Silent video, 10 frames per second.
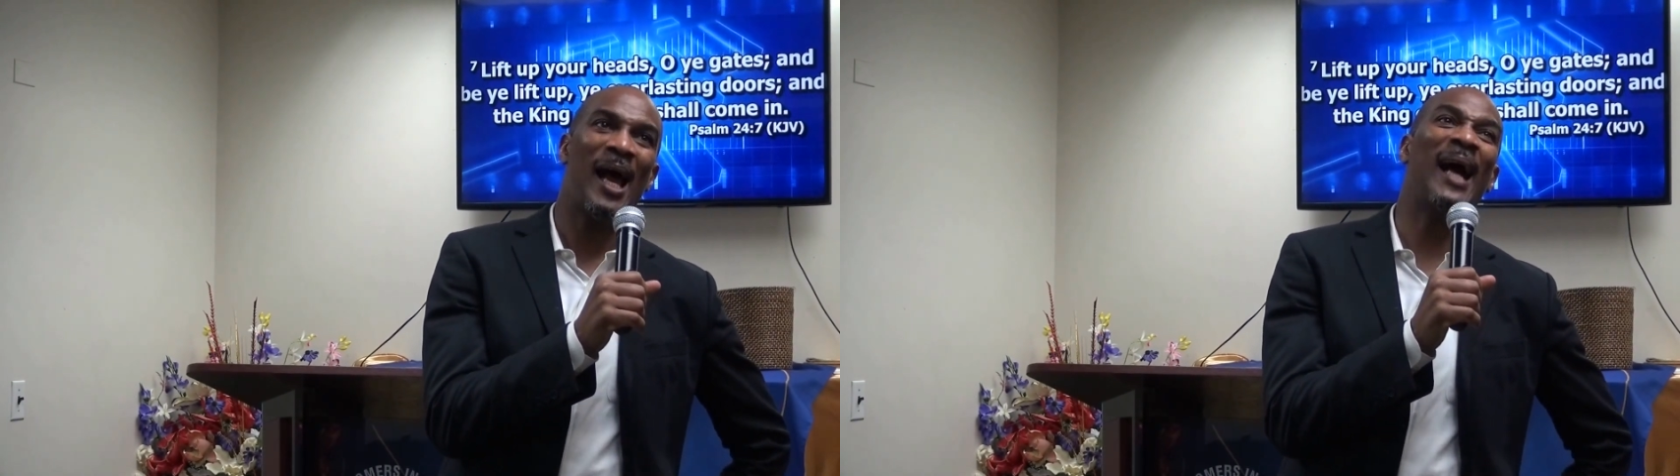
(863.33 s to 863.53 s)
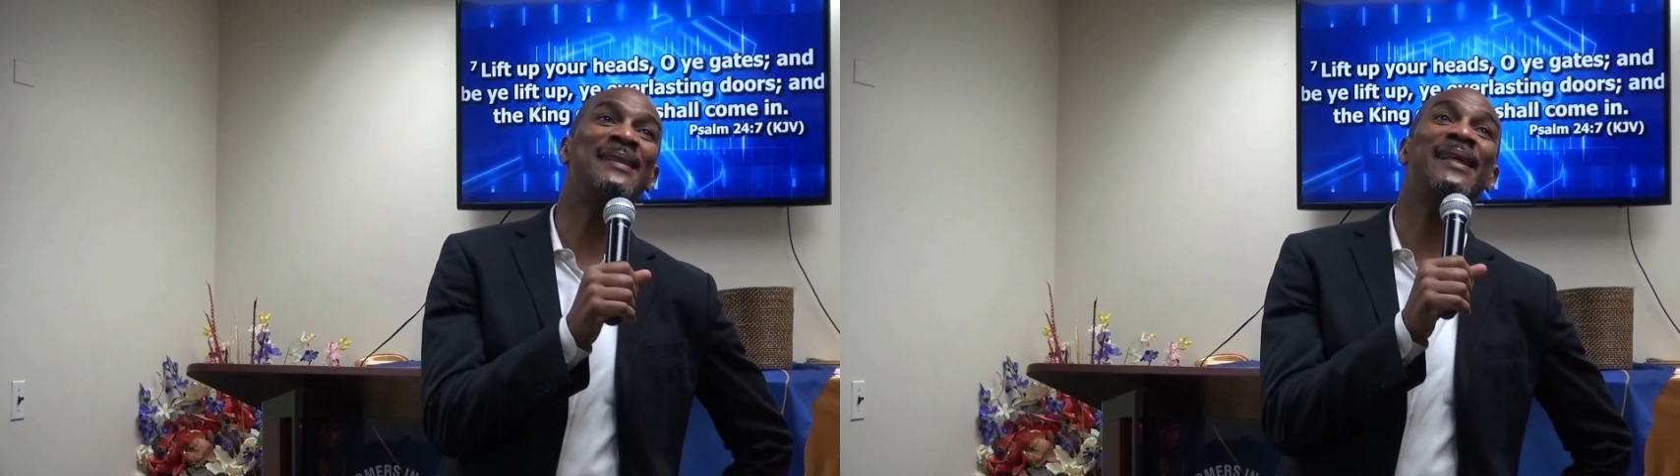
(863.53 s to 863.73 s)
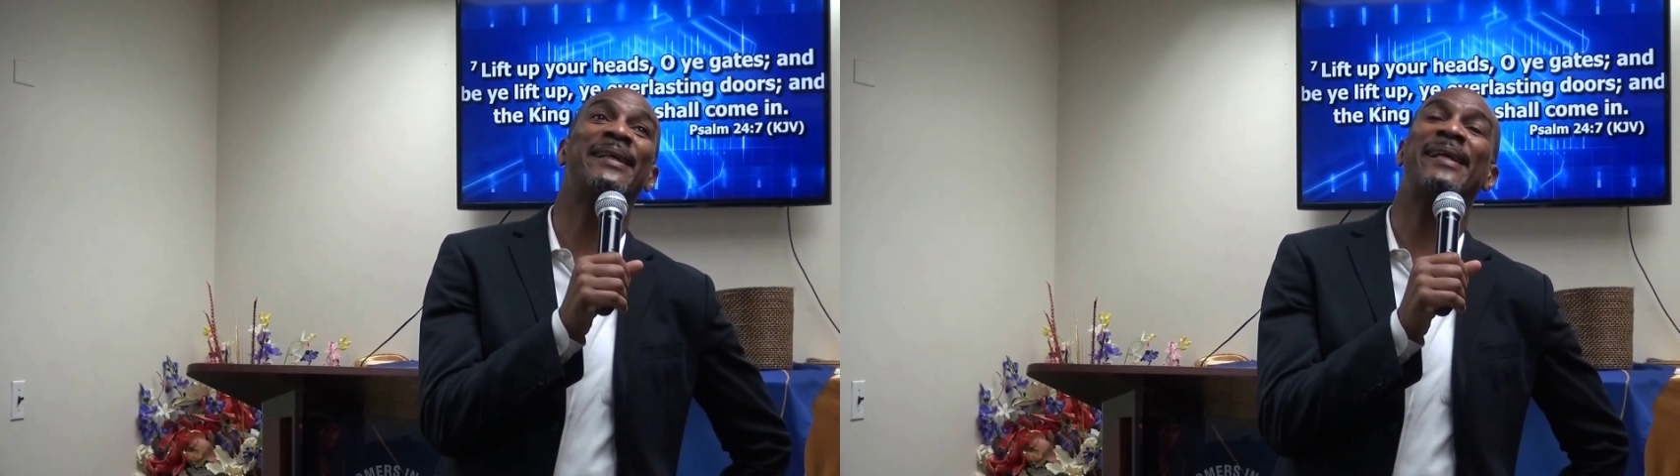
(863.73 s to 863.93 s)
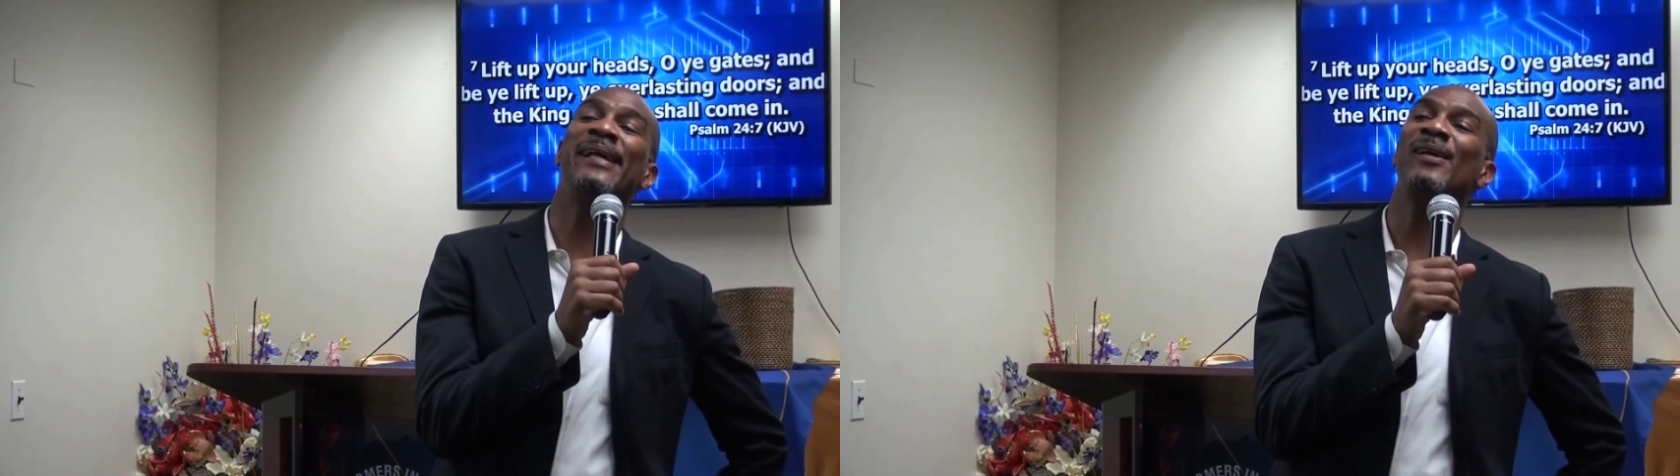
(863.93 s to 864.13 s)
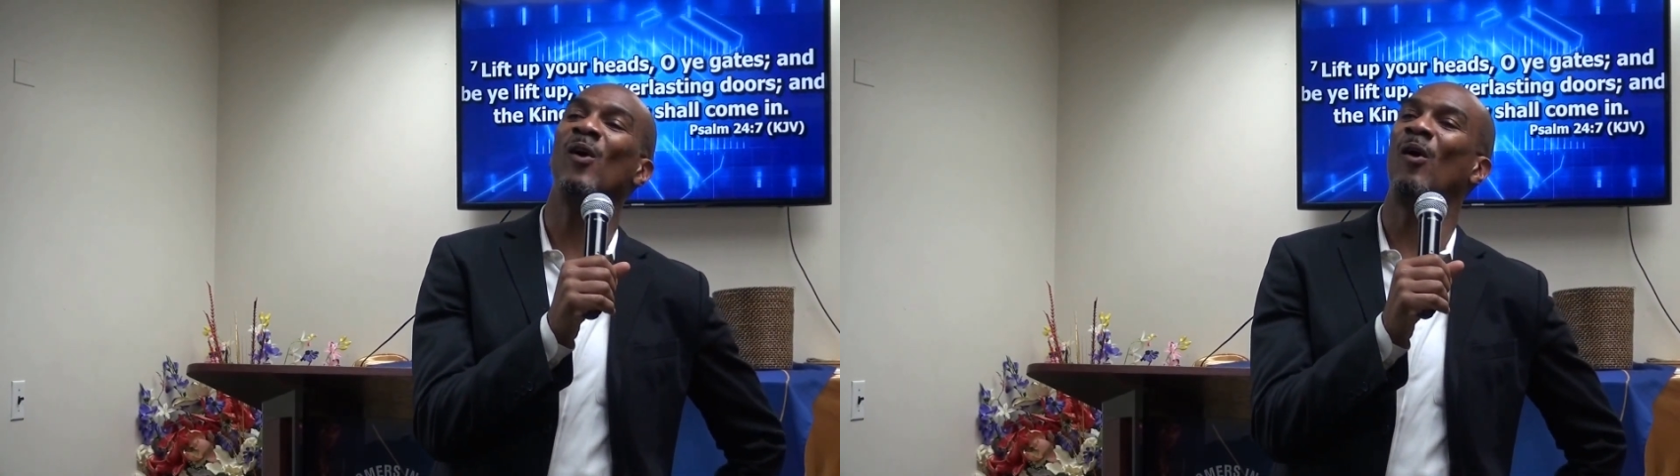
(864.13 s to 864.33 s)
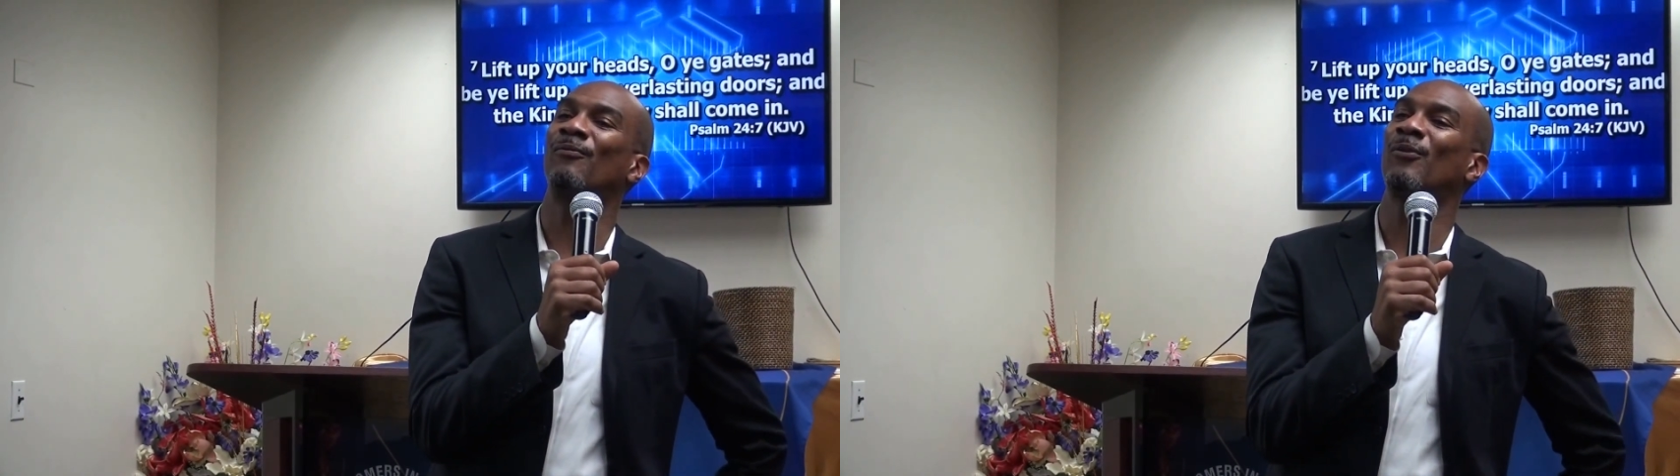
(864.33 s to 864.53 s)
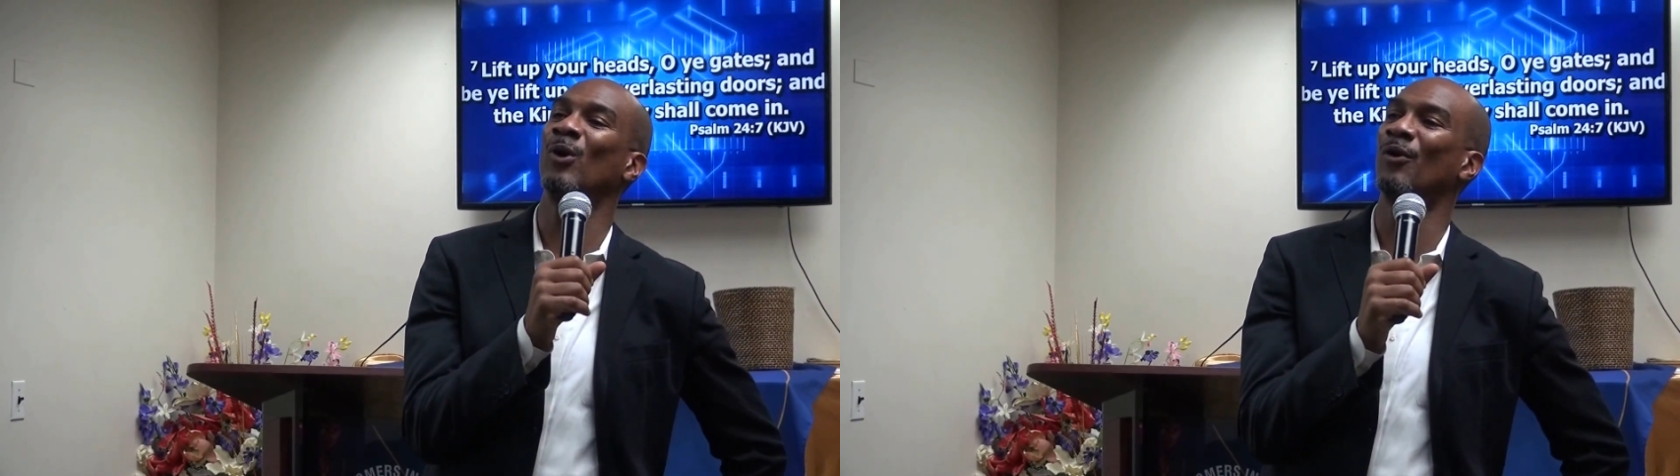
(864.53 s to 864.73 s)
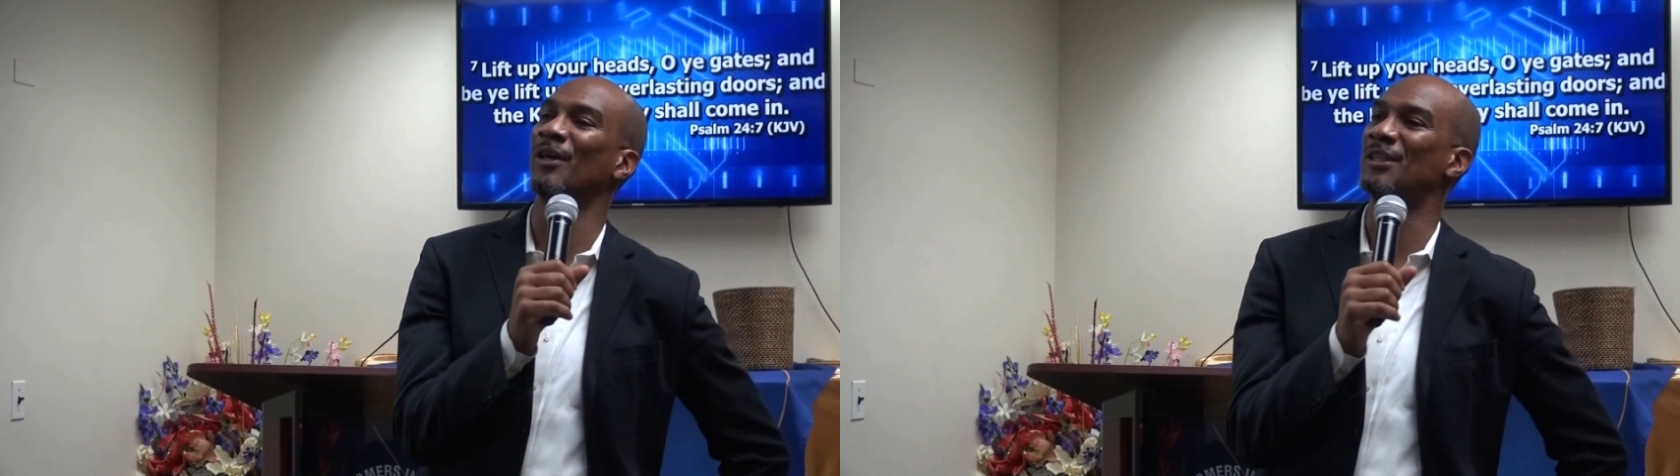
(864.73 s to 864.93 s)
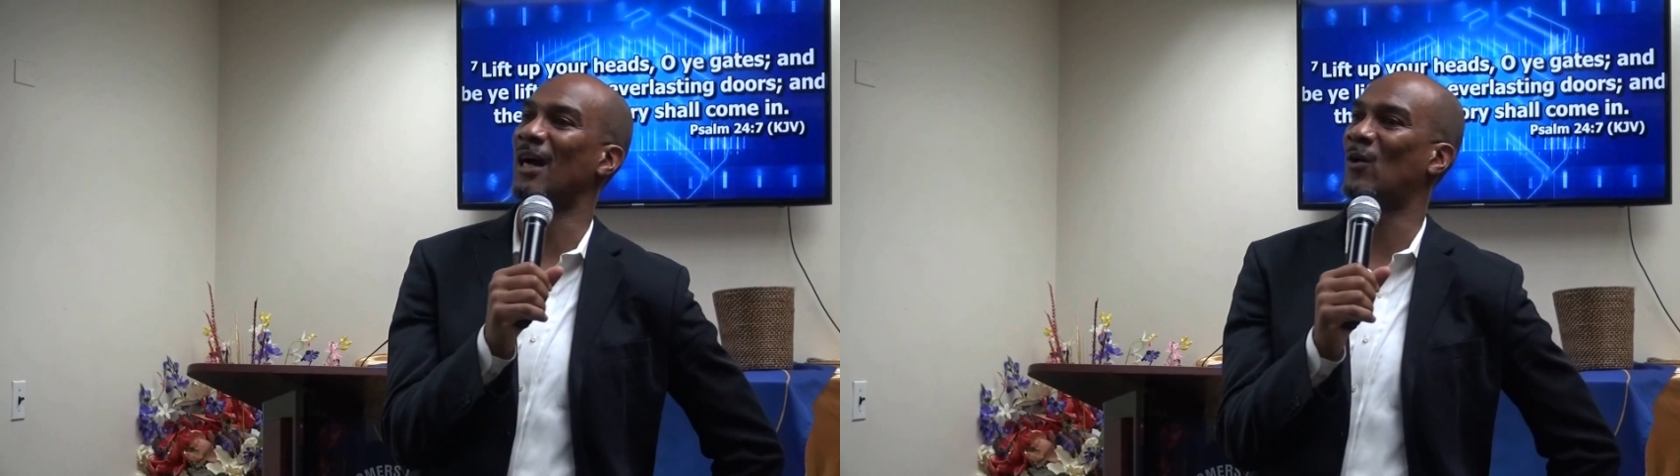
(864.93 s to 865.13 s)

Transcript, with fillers: and the King of glory shall